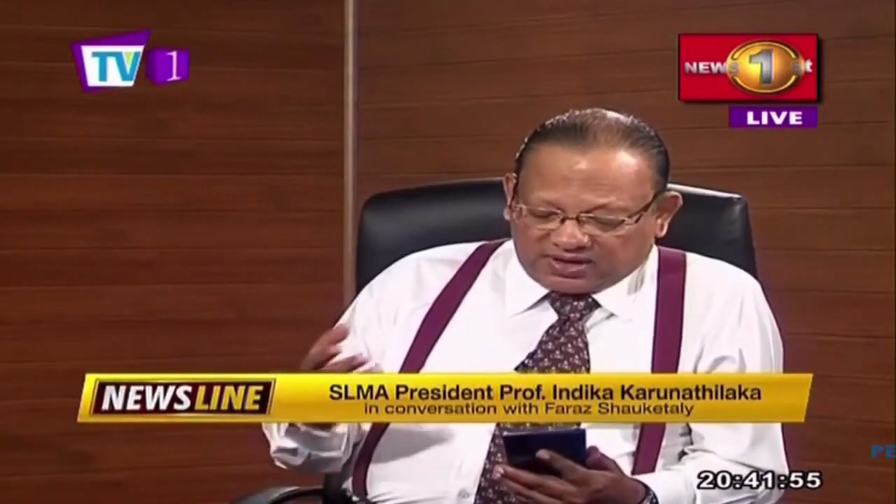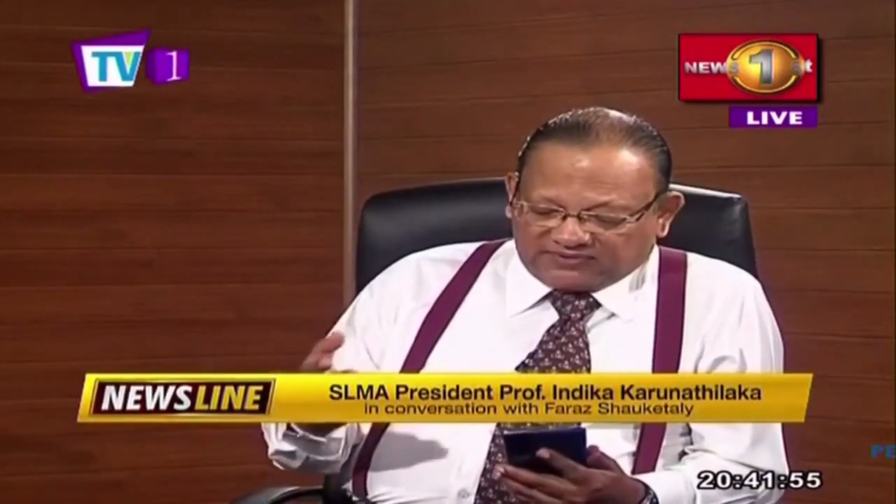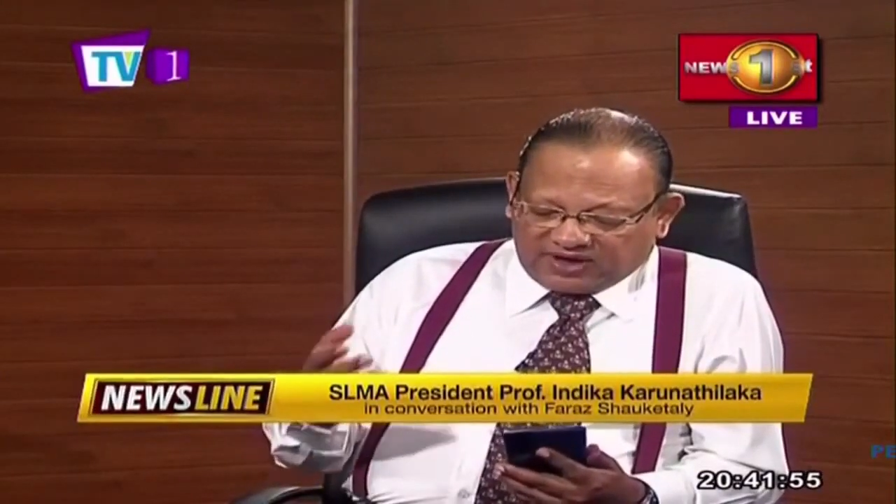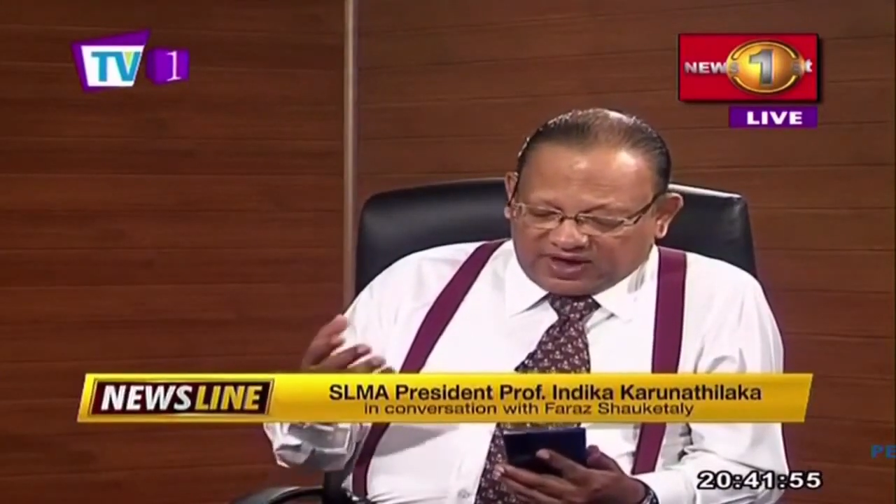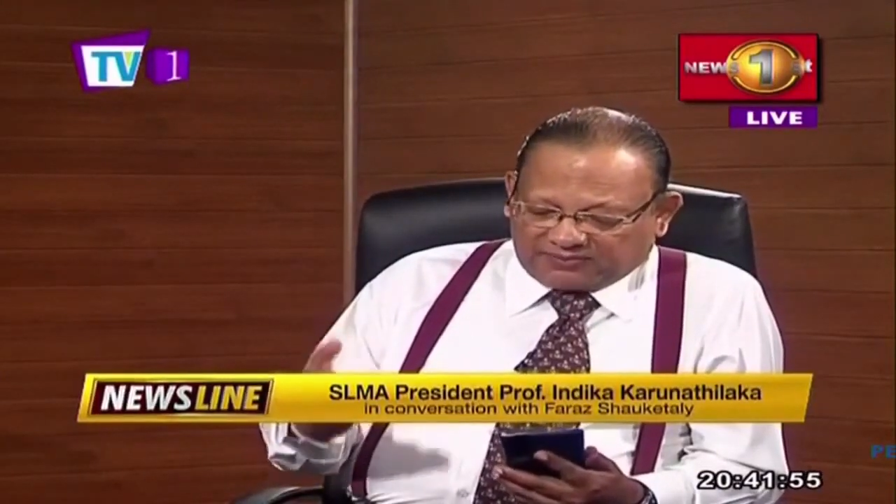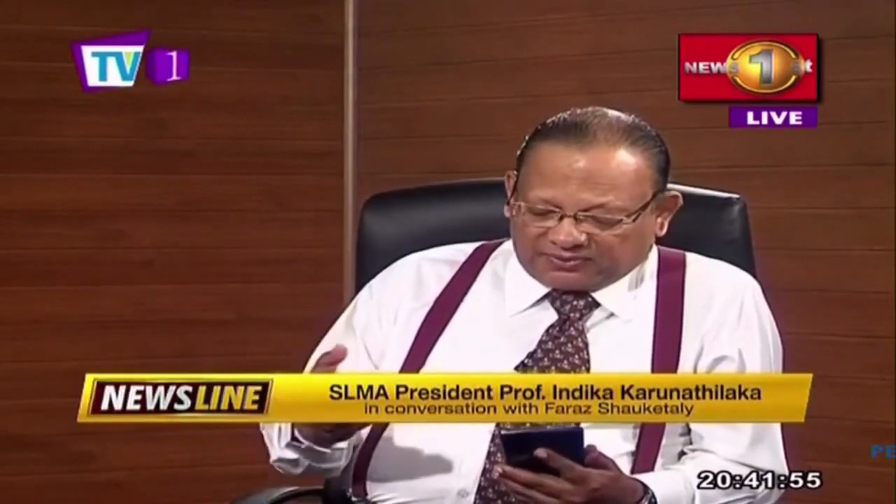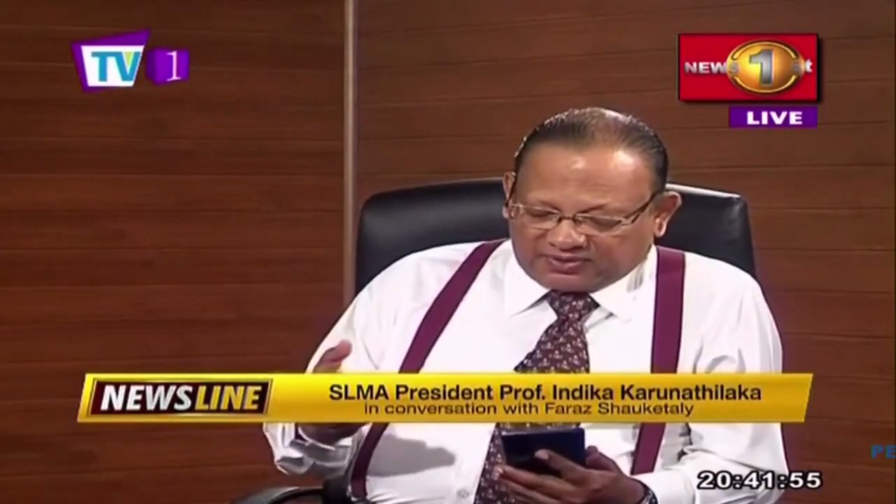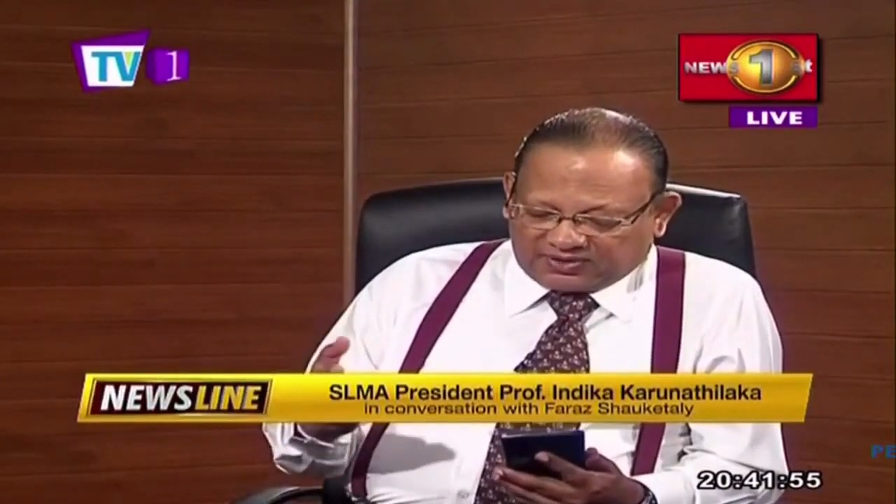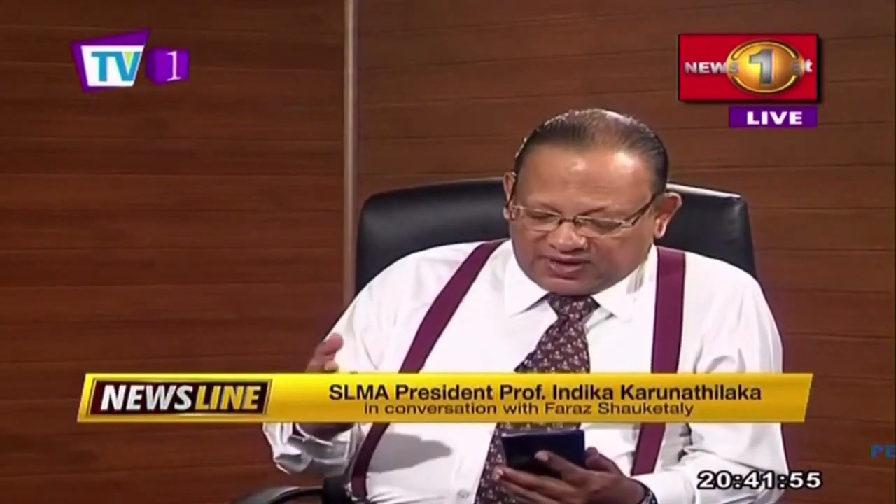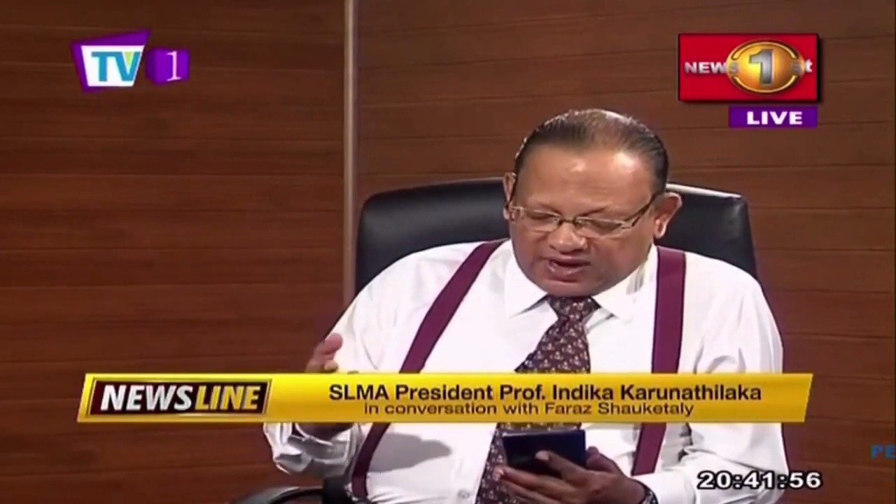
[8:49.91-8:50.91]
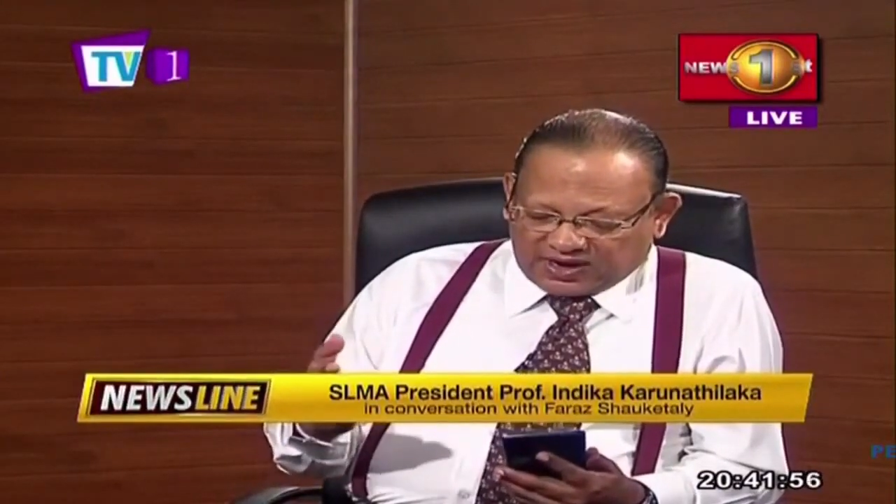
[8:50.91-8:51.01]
never happened,